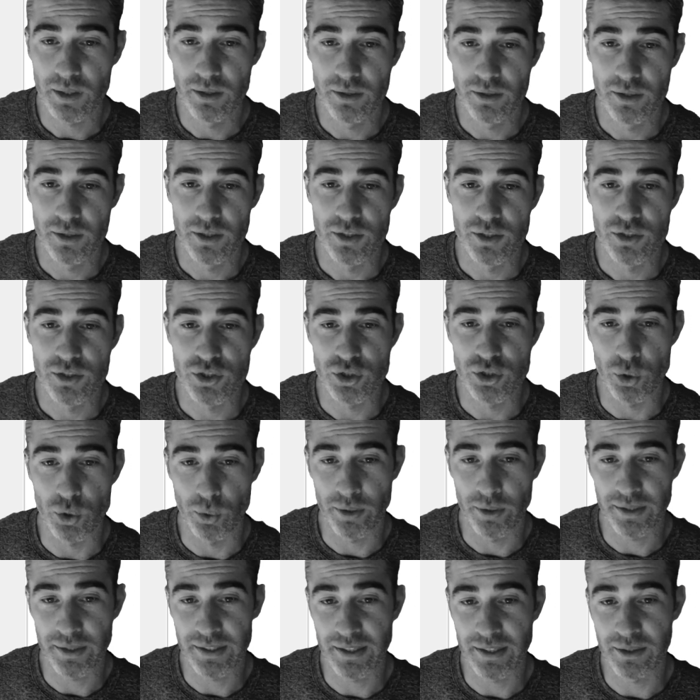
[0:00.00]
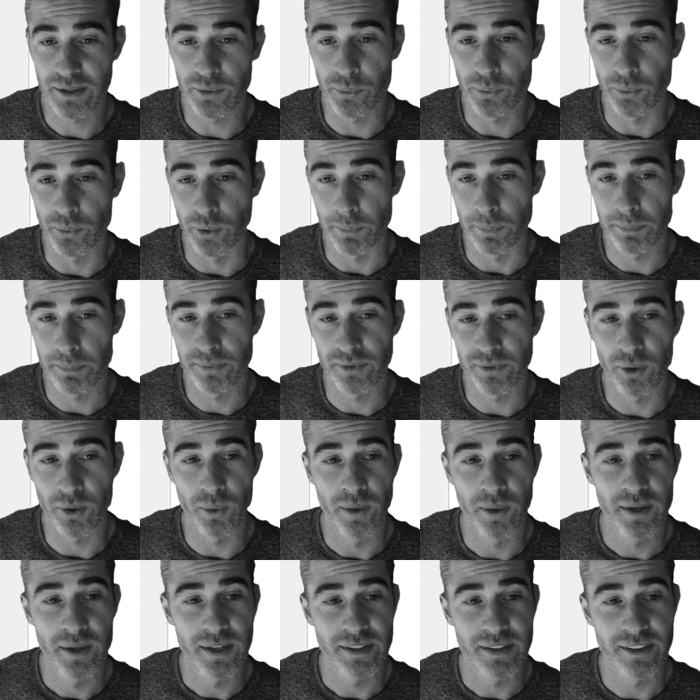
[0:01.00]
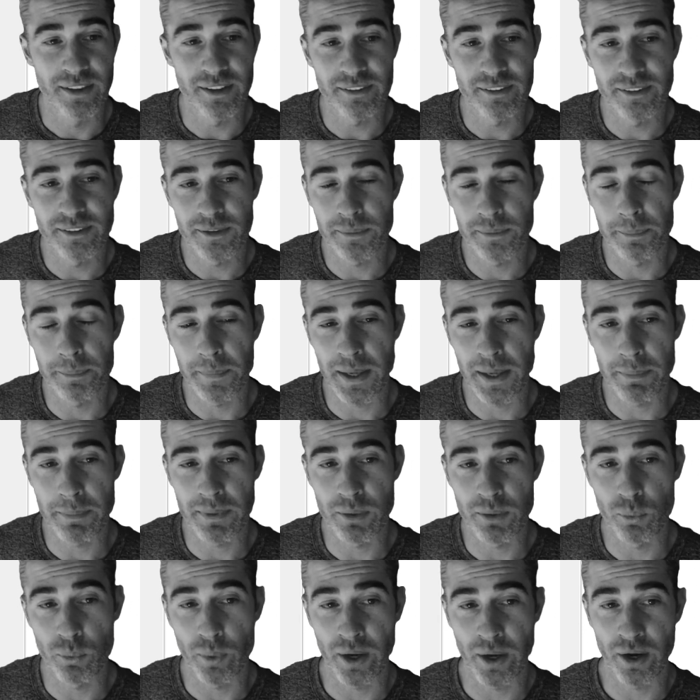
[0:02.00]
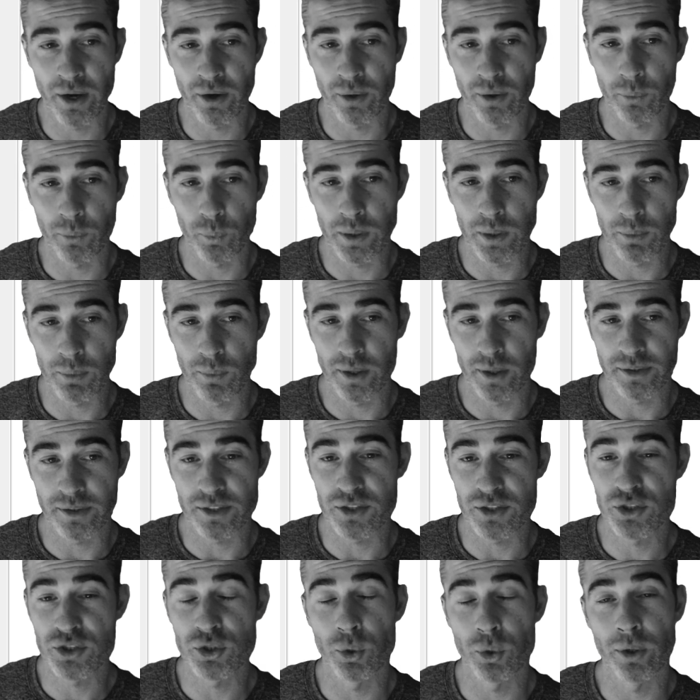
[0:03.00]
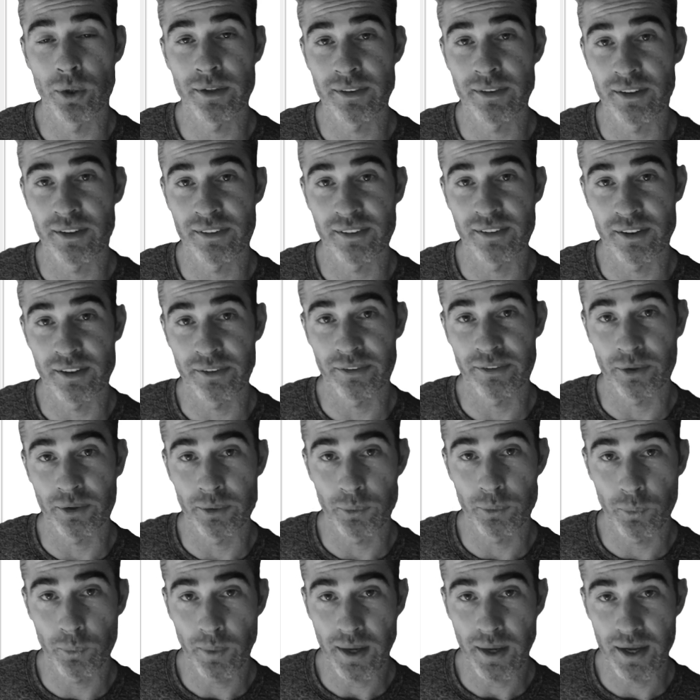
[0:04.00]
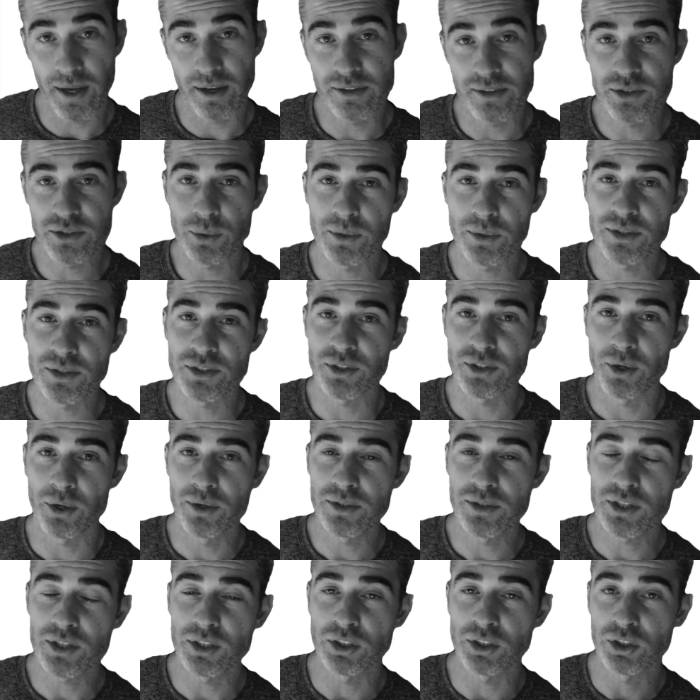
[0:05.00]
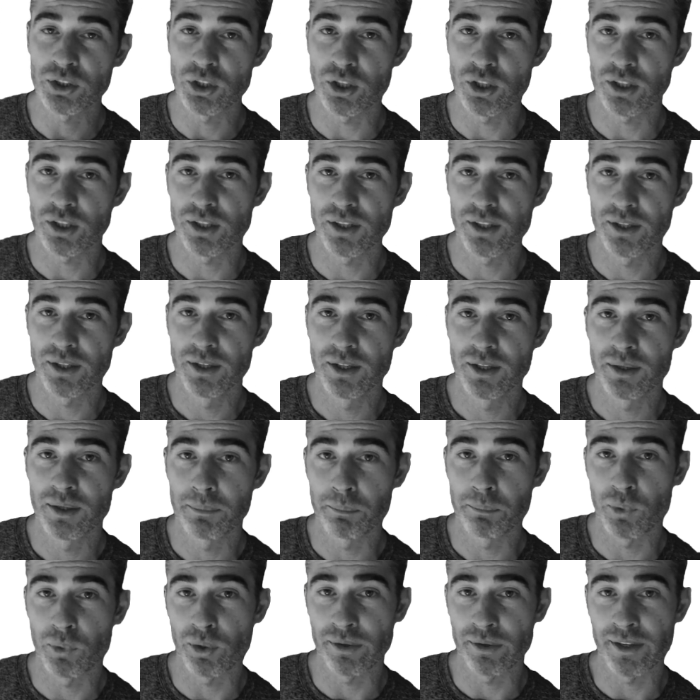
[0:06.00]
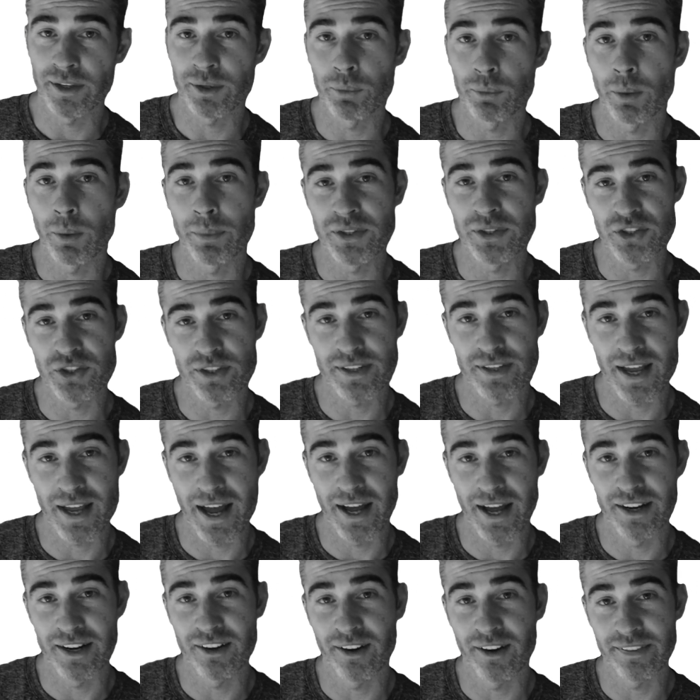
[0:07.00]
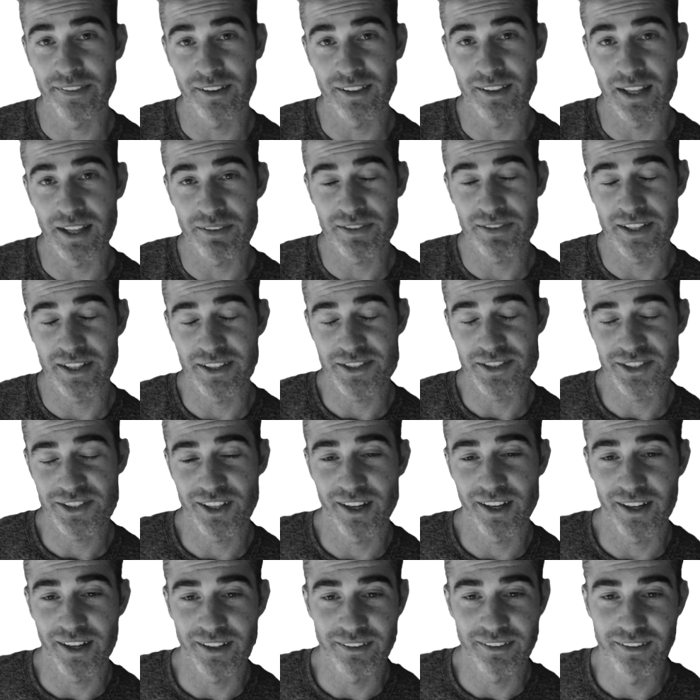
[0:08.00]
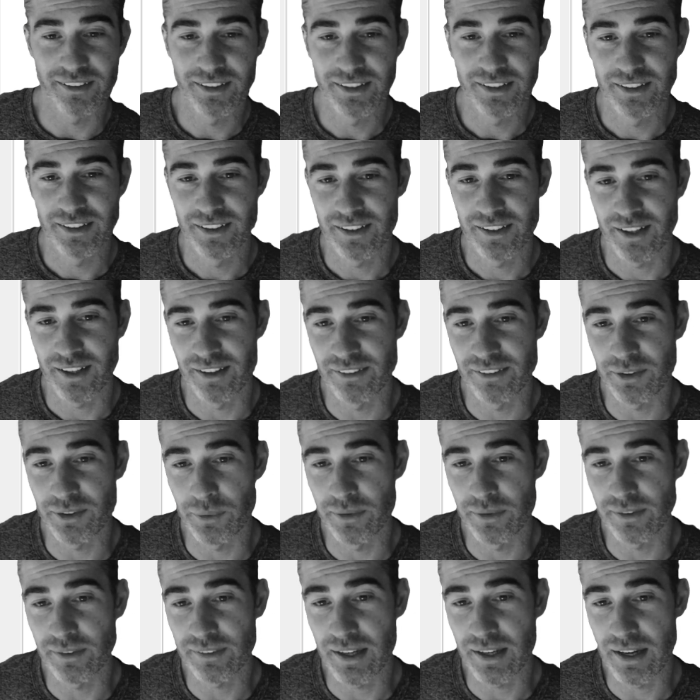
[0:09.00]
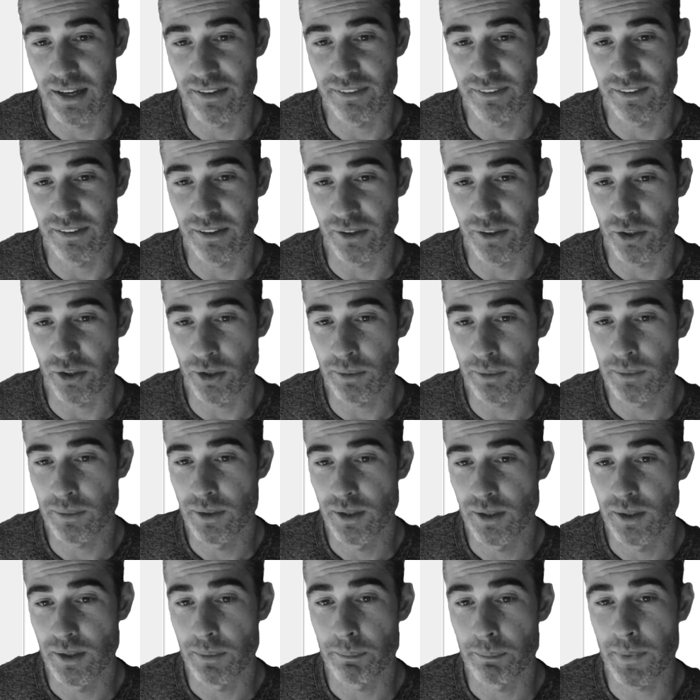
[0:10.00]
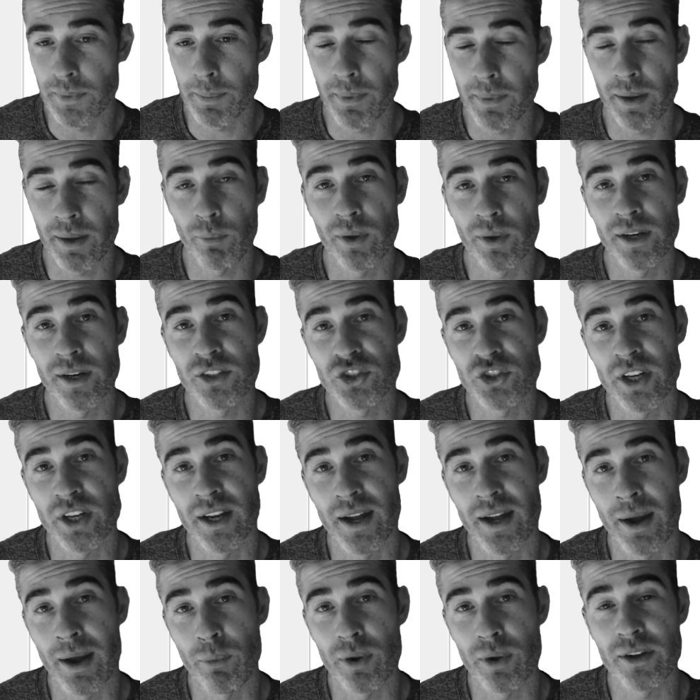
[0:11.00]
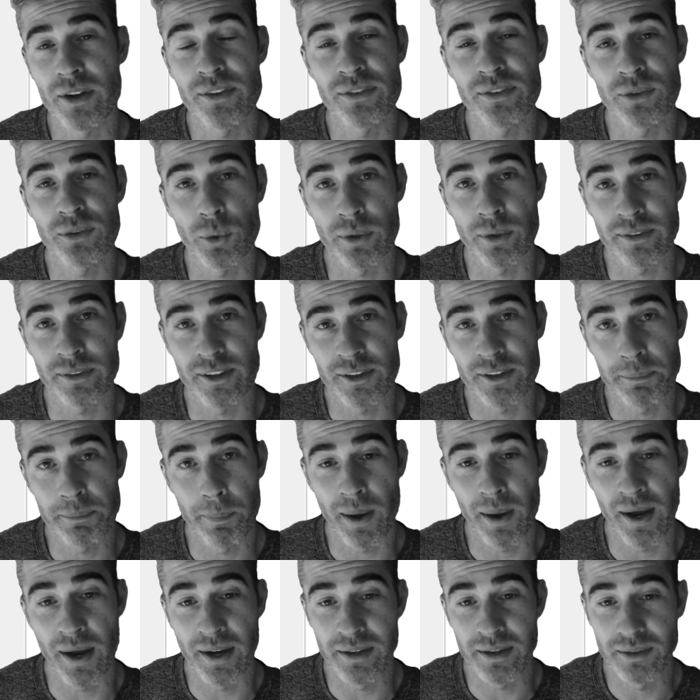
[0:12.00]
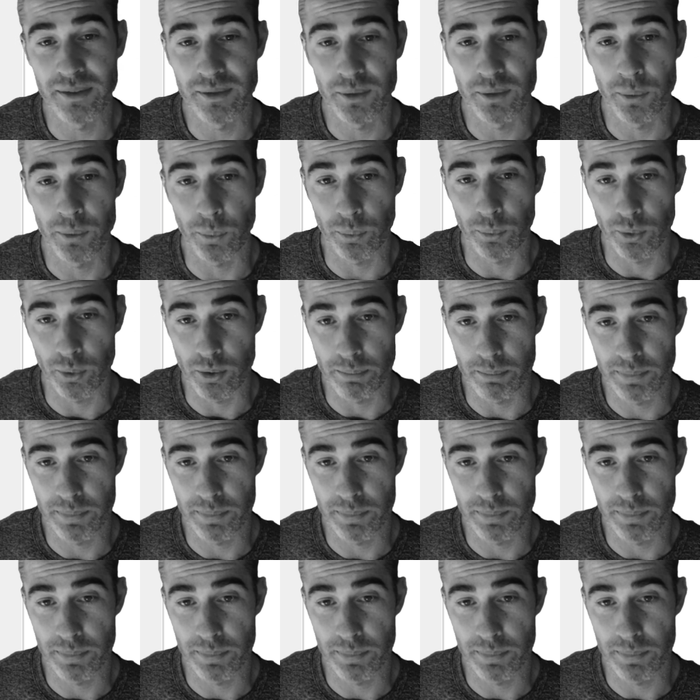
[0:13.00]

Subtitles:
Sorting in group. So this is maybe where we want to sort this in a certain way. So it's starting to look more like what we just had on the left-hand side. And so in this case here, maybe I want to change, I want to sort this by group.